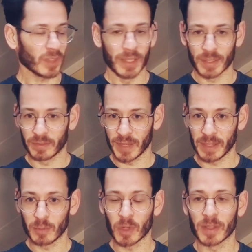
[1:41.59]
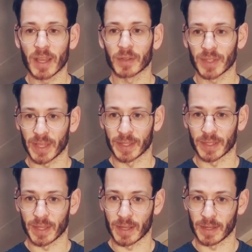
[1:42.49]
It's available now
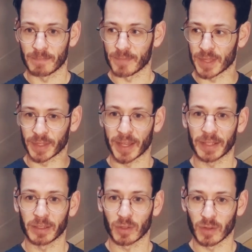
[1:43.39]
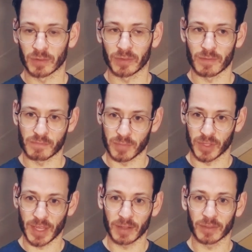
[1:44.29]
as a catalog of
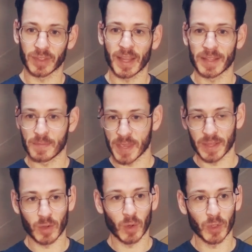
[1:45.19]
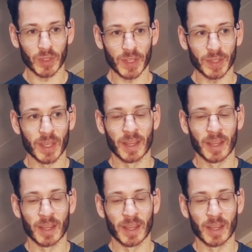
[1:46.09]
self-study mini courses.